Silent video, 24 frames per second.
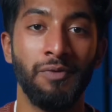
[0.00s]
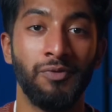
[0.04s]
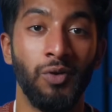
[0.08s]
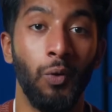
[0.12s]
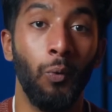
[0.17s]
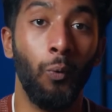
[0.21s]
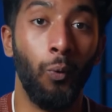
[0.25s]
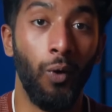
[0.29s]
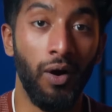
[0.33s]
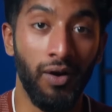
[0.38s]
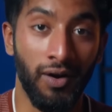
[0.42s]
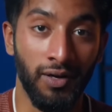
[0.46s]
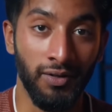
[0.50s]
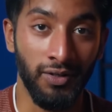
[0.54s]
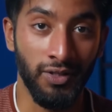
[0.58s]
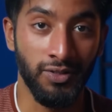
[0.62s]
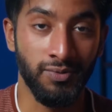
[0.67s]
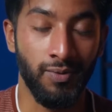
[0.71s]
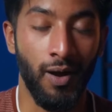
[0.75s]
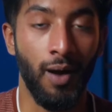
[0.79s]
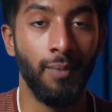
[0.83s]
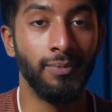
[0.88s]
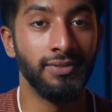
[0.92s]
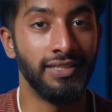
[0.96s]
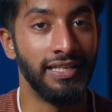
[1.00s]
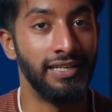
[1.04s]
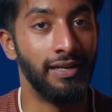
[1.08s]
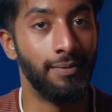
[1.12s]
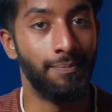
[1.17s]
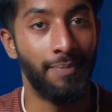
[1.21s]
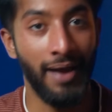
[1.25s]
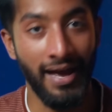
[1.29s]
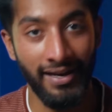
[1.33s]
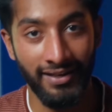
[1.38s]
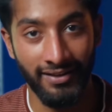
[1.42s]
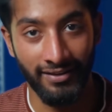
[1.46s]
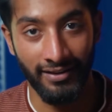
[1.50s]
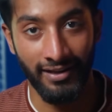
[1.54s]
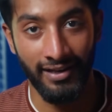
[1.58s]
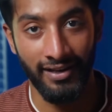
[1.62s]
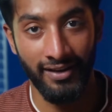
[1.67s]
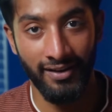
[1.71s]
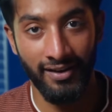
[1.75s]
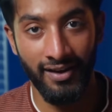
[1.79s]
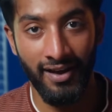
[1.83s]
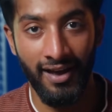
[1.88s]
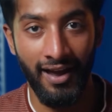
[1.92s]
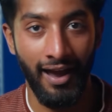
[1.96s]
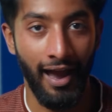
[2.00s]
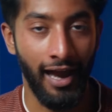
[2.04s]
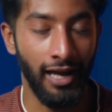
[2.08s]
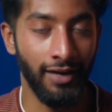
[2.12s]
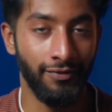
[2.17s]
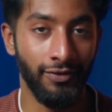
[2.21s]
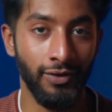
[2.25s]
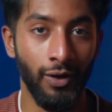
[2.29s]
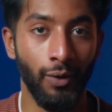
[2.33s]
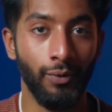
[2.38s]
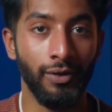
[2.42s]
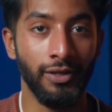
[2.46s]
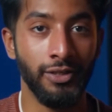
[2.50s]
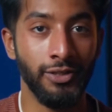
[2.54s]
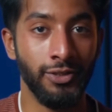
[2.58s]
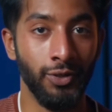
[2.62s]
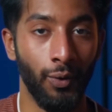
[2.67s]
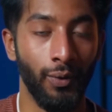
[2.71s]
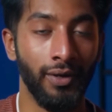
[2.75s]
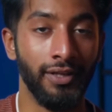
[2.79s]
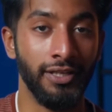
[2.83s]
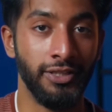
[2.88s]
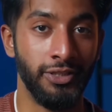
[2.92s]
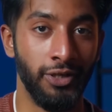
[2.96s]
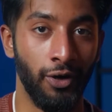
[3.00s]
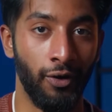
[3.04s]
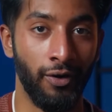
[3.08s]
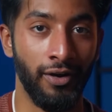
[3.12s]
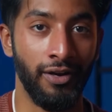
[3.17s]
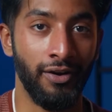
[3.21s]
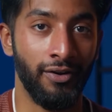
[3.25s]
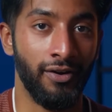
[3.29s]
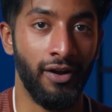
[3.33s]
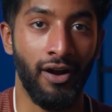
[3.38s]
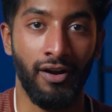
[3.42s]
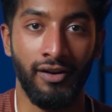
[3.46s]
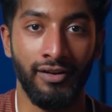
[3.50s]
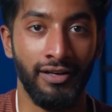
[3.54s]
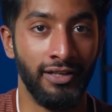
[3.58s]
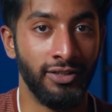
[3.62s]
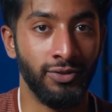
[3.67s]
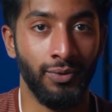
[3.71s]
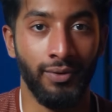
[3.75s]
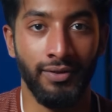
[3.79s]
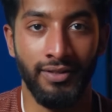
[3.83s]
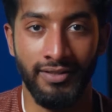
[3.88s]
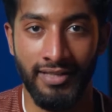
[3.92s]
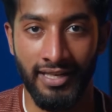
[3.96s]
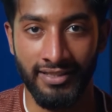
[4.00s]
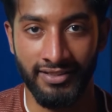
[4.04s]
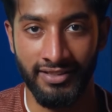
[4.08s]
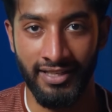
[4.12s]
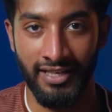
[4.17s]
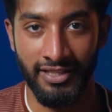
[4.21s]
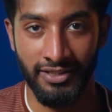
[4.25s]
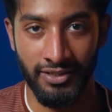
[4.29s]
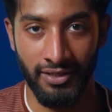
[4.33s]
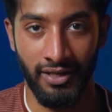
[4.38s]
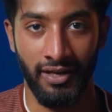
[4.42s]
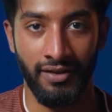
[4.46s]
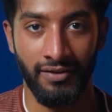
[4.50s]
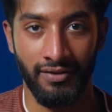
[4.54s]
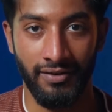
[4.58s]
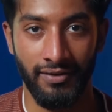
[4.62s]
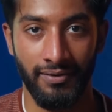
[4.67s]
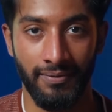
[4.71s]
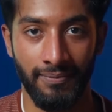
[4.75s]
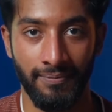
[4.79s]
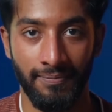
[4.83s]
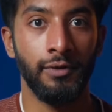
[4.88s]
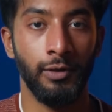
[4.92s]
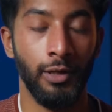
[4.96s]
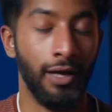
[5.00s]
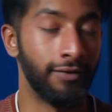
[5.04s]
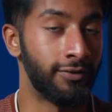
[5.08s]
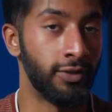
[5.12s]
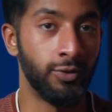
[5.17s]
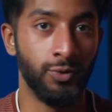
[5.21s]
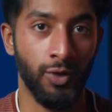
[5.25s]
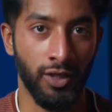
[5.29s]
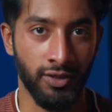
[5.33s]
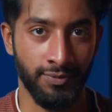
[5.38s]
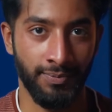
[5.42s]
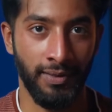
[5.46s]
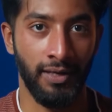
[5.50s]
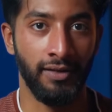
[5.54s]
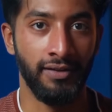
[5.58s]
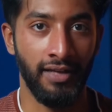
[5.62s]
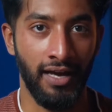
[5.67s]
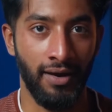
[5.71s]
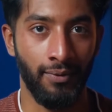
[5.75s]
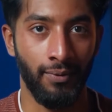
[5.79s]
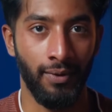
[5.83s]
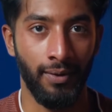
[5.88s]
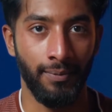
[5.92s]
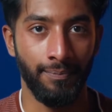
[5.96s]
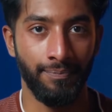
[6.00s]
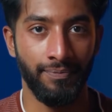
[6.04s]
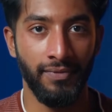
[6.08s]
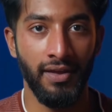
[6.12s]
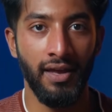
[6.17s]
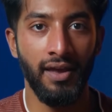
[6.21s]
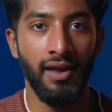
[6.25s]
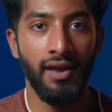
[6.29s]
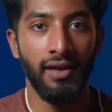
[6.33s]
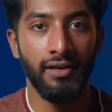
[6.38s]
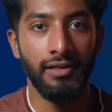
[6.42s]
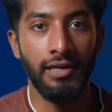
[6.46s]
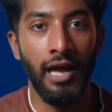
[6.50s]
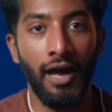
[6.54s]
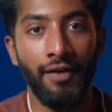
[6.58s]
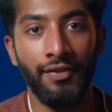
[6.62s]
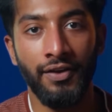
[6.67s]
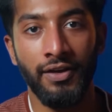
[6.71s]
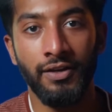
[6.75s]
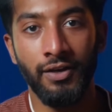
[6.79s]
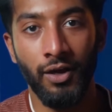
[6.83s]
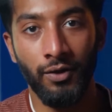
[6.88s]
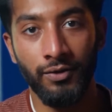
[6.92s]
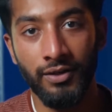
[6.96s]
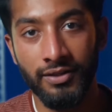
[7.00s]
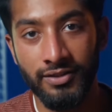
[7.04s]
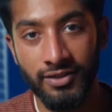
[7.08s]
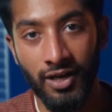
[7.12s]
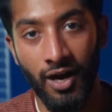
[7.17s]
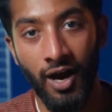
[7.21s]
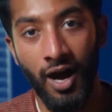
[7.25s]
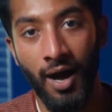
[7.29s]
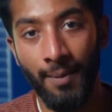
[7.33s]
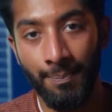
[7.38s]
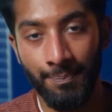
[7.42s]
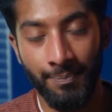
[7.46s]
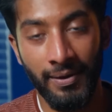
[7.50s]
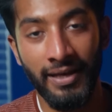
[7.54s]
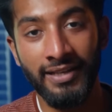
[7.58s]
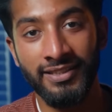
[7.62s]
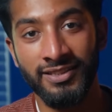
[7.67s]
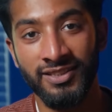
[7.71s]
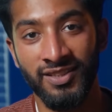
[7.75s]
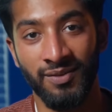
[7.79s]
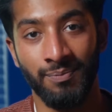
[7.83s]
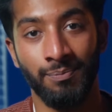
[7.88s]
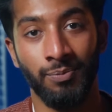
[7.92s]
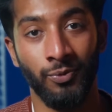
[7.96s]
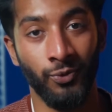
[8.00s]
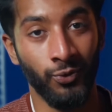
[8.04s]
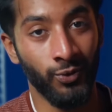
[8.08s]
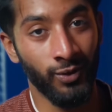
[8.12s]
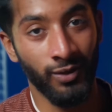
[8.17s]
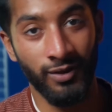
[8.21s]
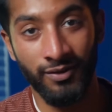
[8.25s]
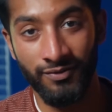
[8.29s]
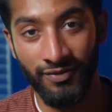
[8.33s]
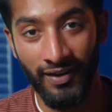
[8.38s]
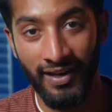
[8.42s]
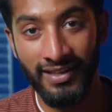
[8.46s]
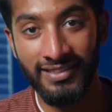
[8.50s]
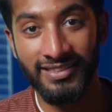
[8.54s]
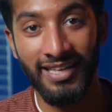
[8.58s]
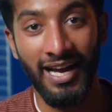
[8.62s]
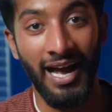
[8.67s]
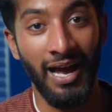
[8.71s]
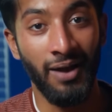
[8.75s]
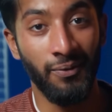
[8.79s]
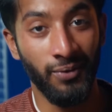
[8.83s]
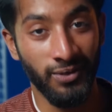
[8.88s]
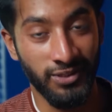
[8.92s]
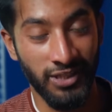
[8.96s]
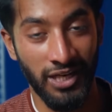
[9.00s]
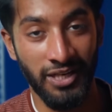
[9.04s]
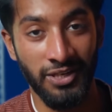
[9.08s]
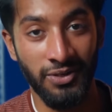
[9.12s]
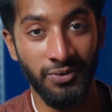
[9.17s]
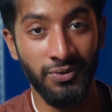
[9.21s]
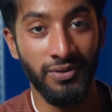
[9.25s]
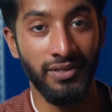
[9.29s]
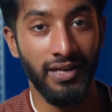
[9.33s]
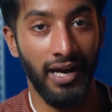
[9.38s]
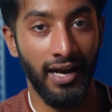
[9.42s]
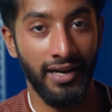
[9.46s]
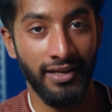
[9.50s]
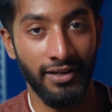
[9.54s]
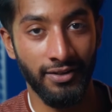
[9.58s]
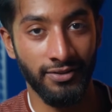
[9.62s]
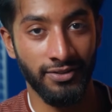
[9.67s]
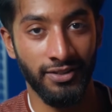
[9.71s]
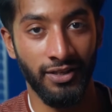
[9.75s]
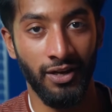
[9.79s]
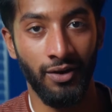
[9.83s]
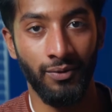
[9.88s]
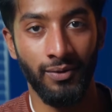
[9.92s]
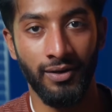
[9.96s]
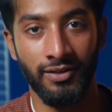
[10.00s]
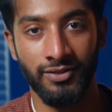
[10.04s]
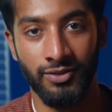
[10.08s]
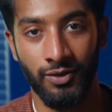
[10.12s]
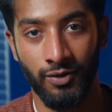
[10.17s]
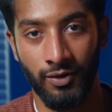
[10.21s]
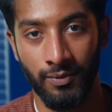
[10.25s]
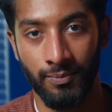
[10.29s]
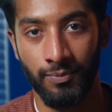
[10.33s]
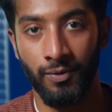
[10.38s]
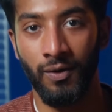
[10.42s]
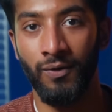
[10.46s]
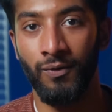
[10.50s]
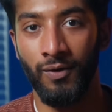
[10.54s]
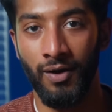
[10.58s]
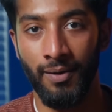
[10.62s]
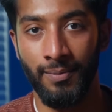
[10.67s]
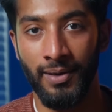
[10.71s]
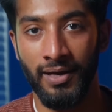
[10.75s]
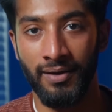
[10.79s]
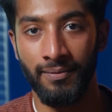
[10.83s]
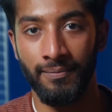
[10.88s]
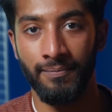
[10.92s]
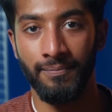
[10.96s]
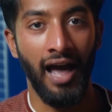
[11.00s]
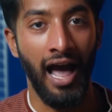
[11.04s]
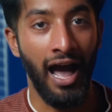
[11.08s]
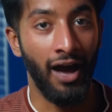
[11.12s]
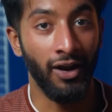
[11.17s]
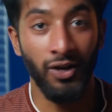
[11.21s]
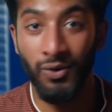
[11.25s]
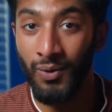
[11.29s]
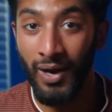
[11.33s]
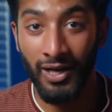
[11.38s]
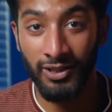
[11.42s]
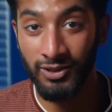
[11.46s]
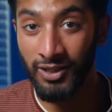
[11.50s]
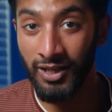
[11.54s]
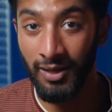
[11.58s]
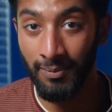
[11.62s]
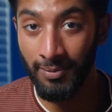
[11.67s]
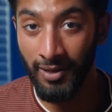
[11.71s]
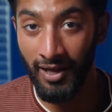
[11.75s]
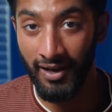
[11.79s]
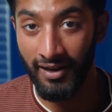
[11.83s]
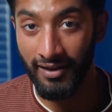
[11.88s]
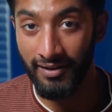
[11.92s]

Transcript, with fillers: have to work on those problems independently. And if you don't enjoy the journey, you're not going to enjoy the destination either. You'll have to trust me on that one. Now that you know the top pieces of brutal advice I wish I knew 9 years ago when I started programming, how do you actually apply